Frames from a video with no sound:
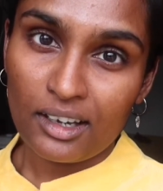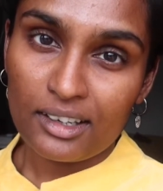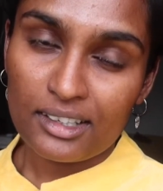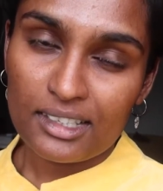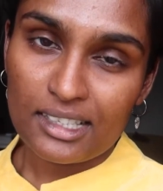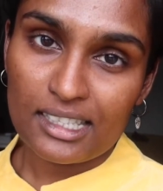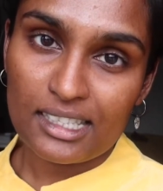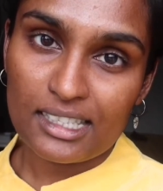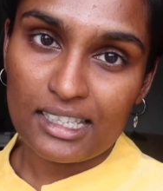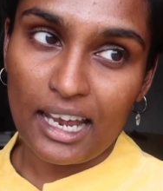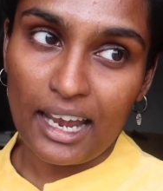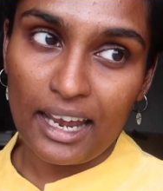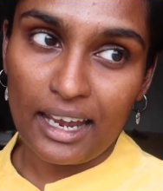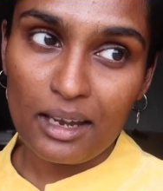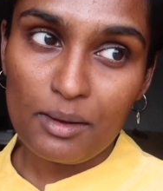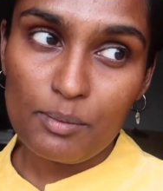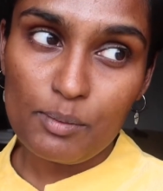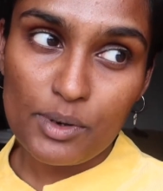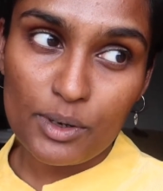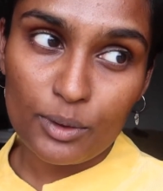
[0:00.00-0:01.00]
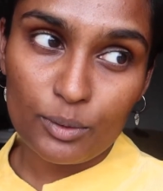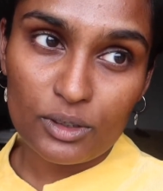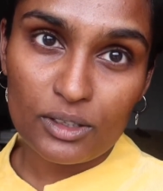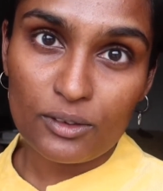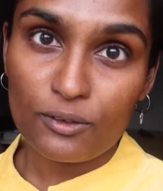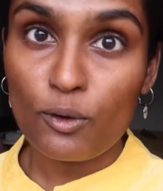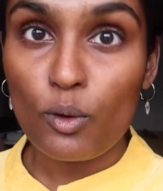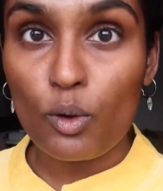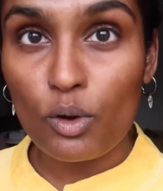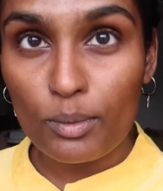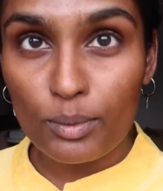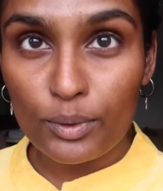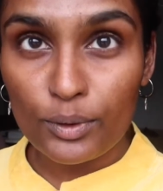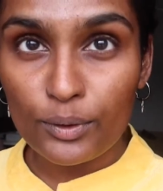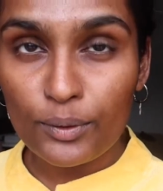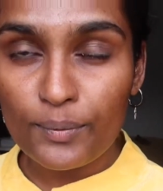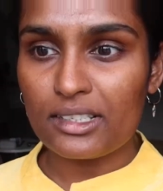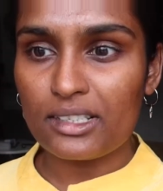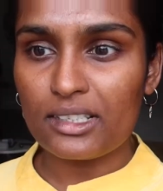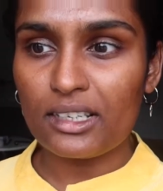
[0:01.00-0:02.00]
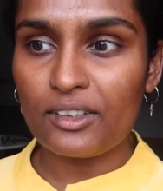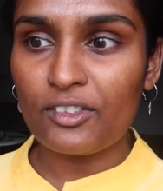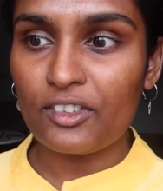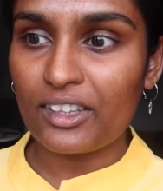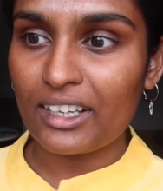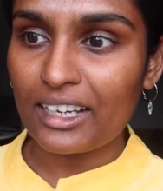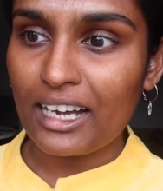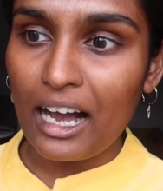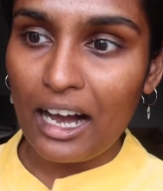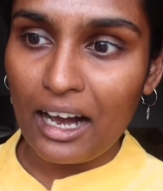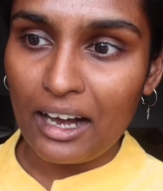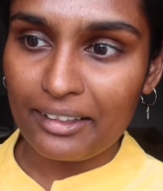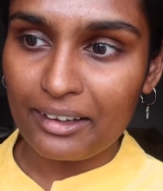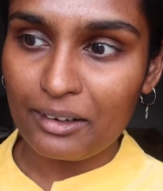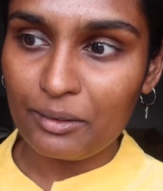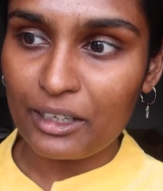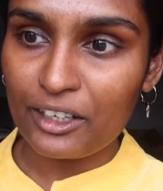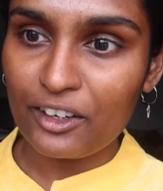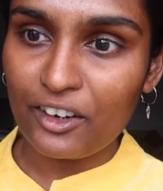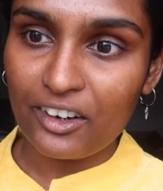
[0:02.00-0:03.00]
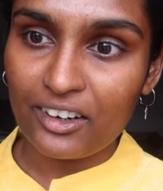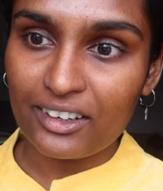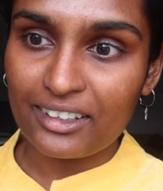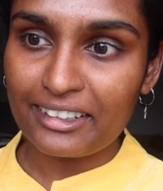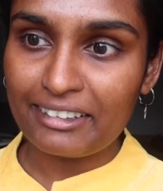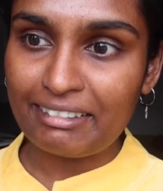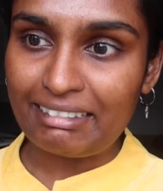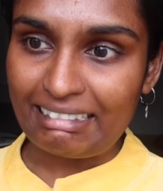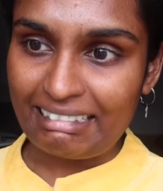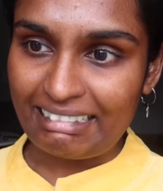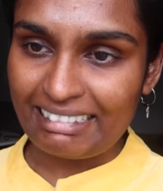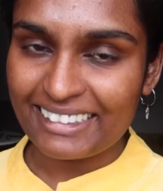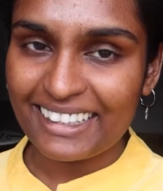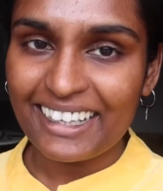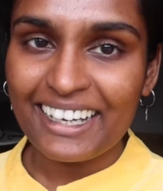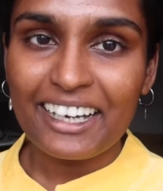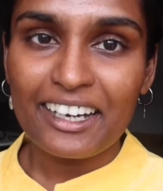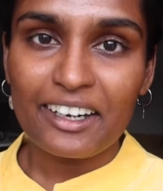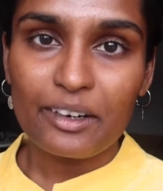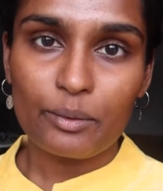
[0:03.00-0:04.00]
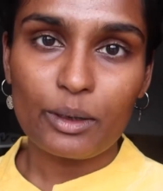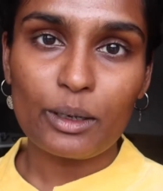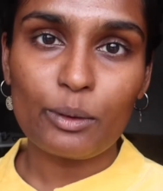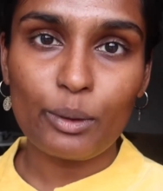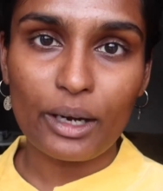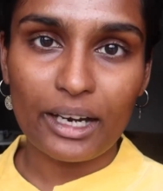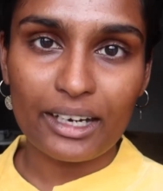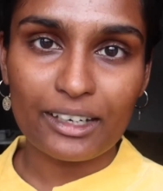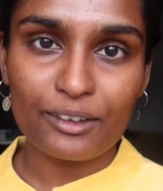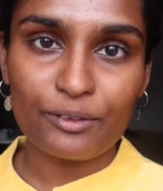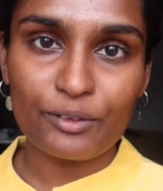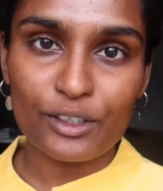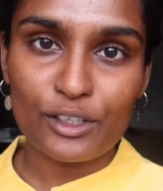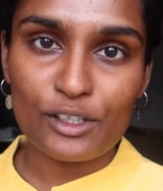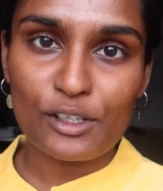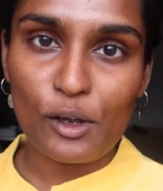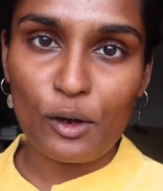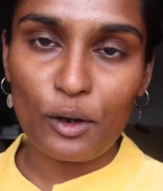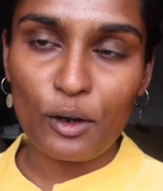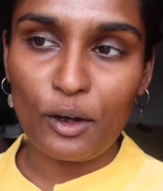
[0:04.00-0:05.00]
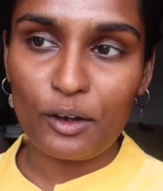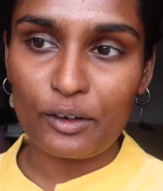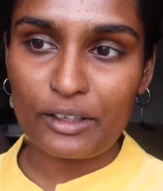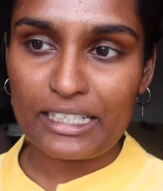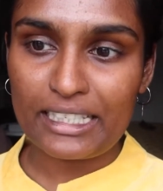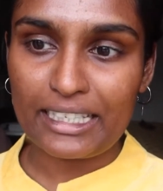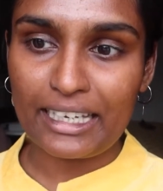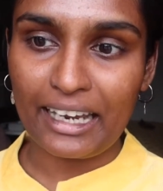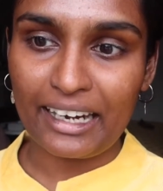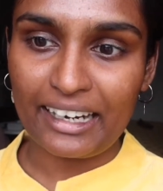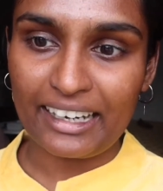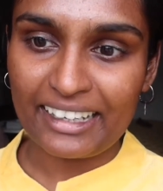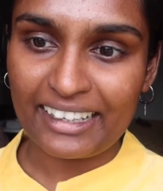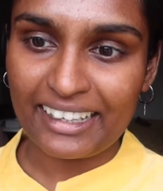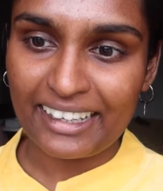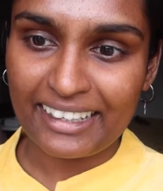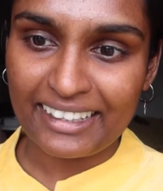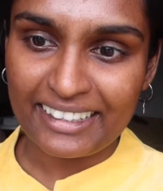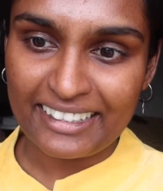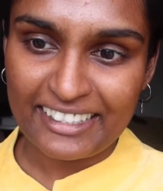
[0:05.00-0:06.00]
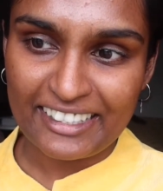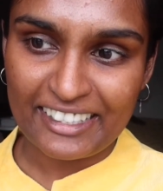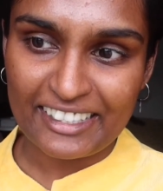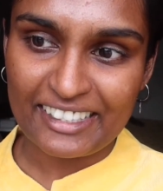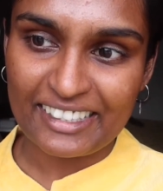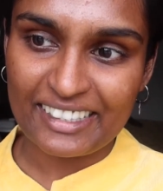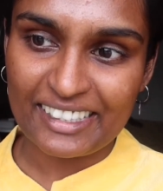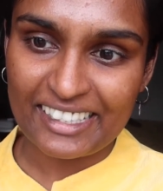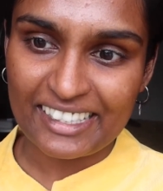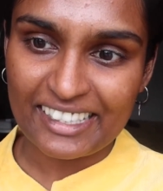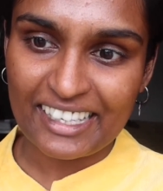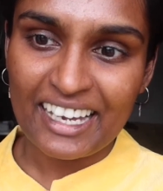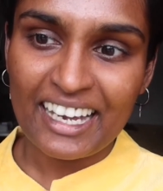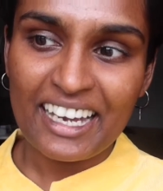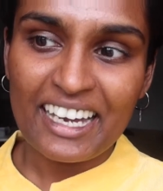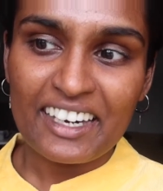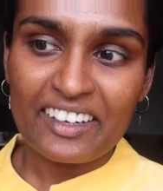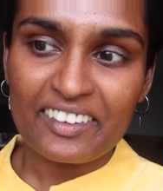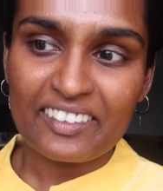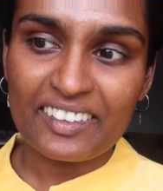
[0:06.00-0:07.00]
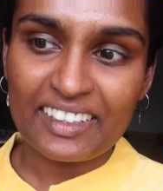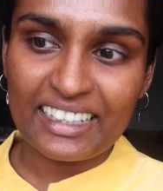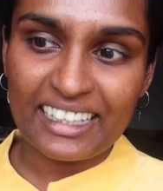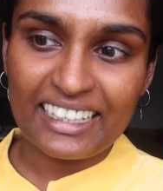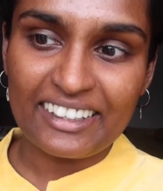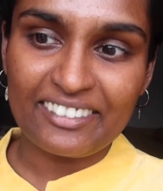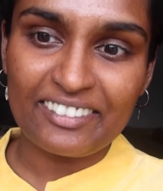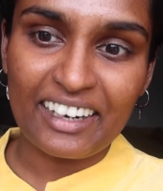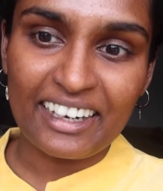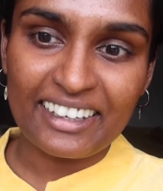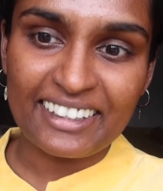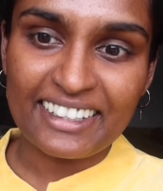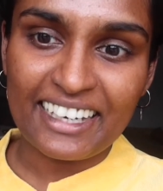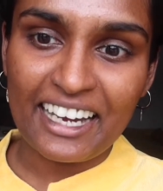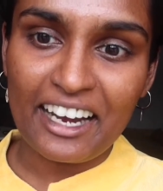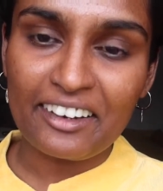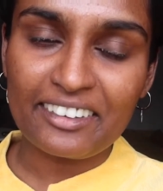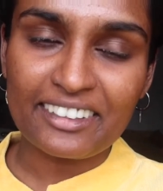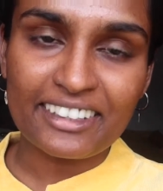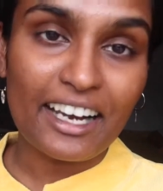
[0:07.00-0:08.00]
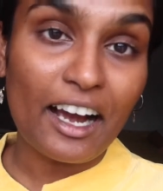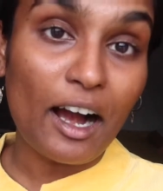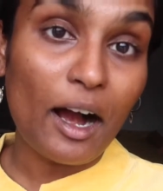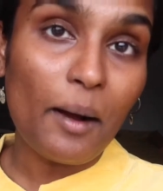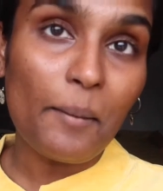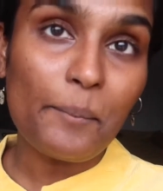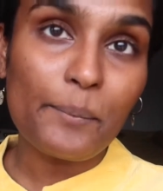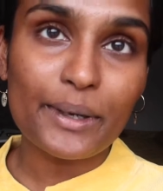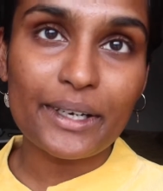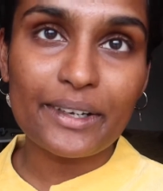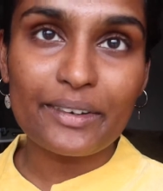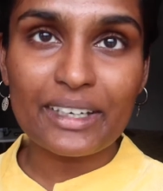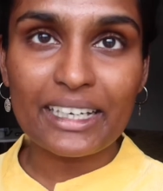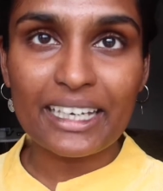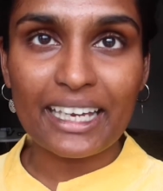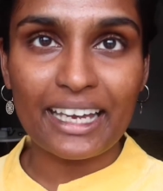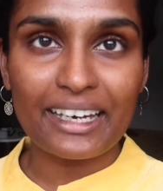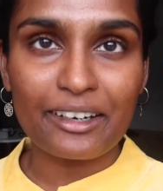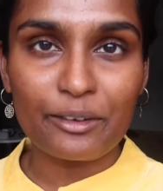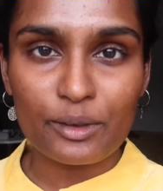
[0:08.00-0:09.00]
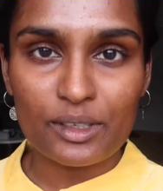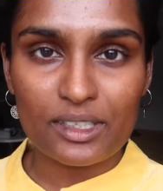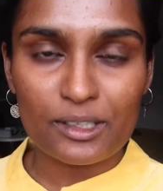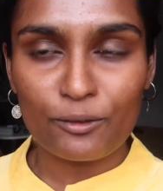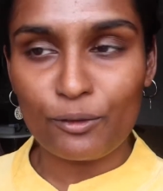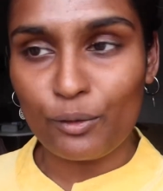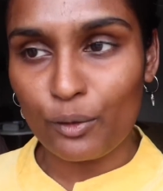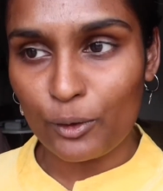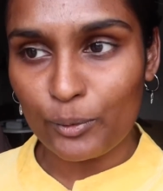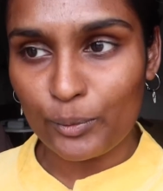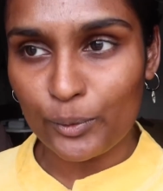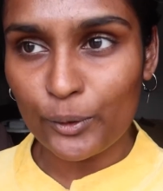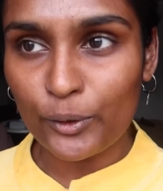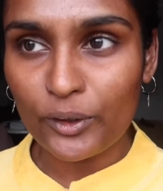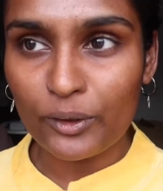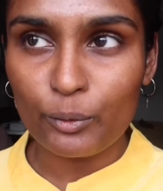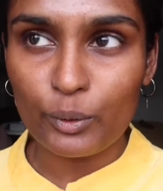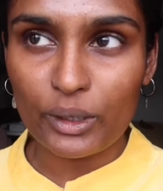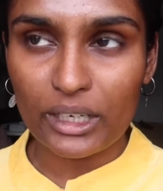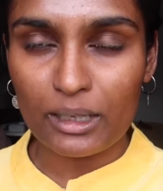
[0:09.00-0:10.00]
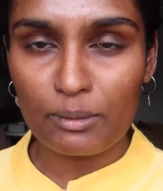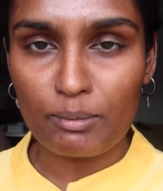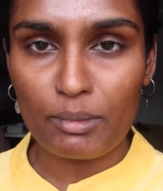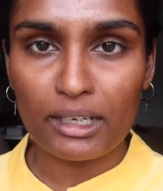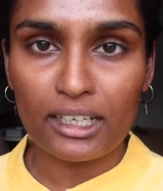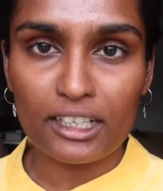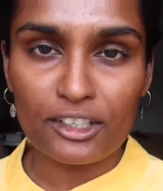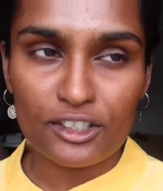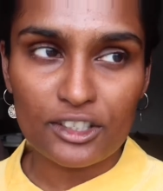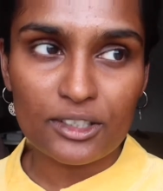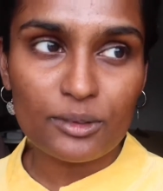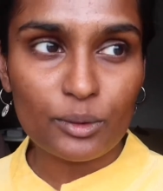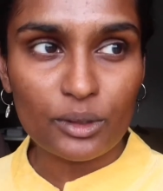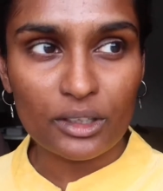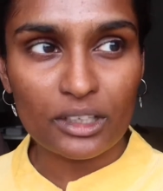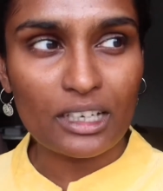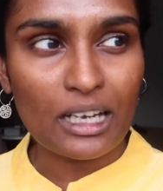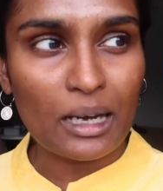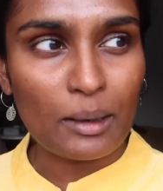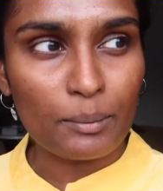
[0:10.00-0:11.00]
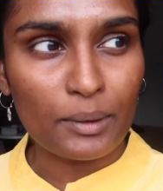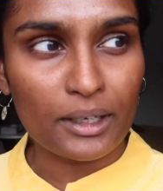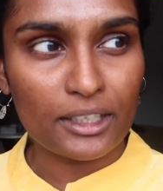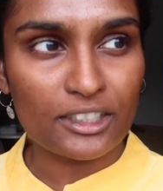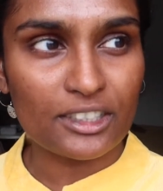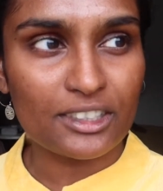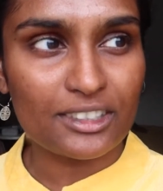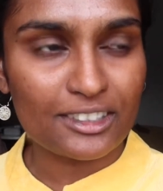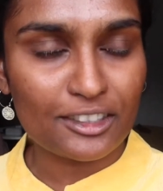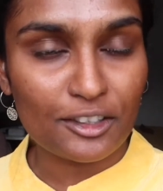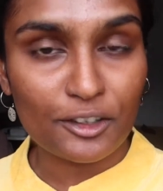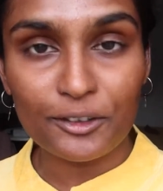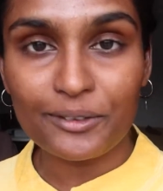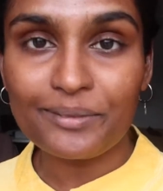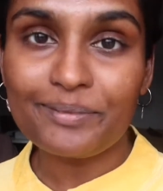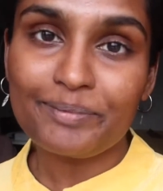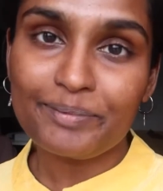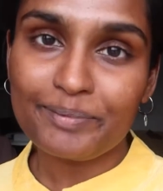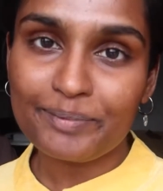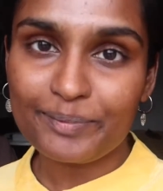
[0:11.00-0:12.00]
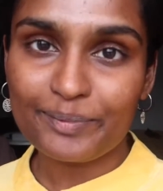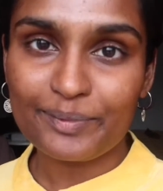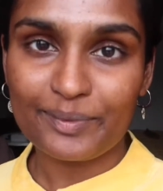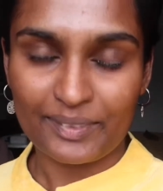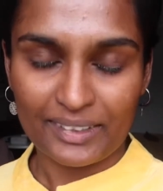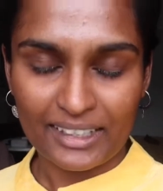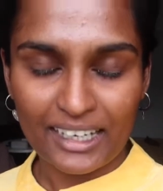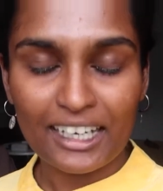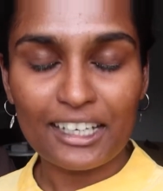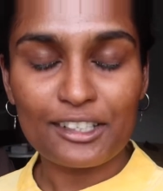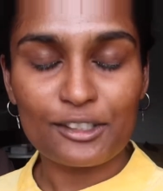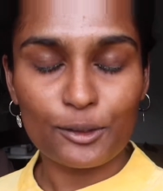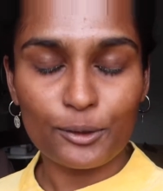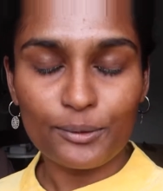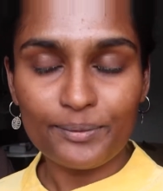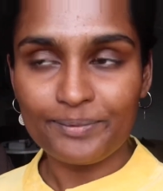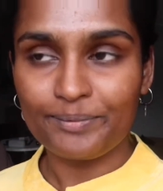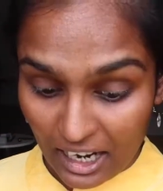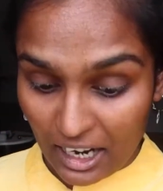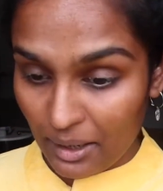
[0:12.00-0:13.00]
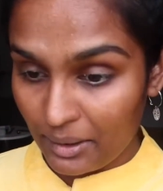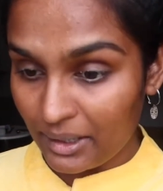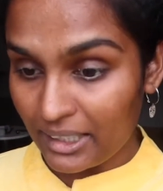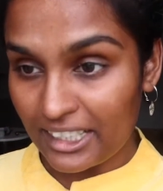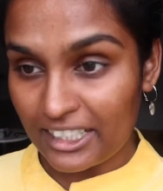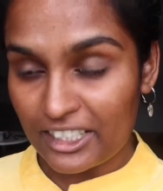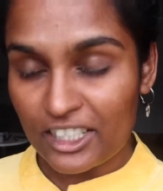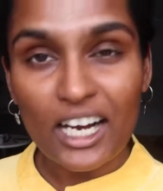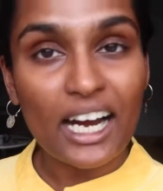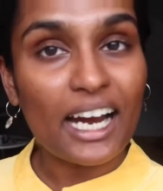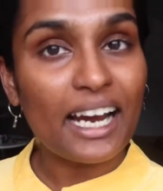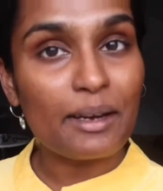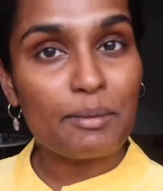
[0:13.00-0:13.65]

stay, but it was affordable. Even the car that we got, we waited for so long to get it, and it's just this really run down car, but again, it was affordable and we can manage it within our budget, so that's cool. I'm gonna try